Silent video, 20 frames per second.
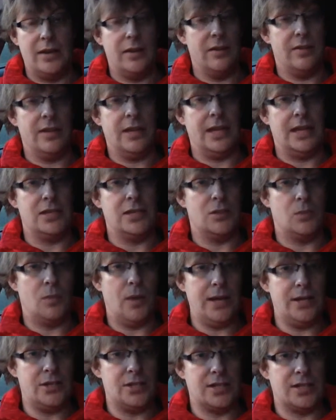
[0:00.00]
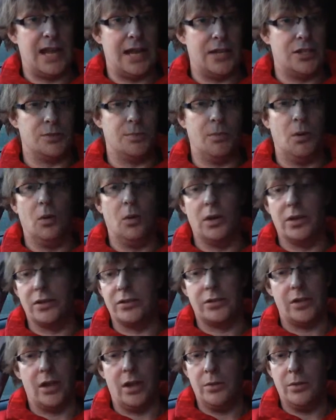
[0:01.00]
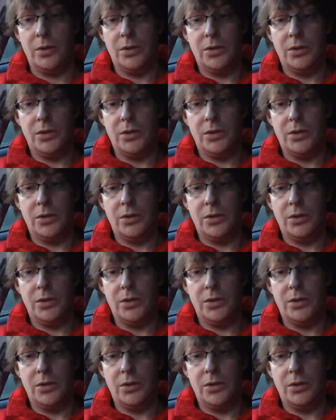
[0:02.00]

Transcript: And the thing is, the wage is getting smaller. So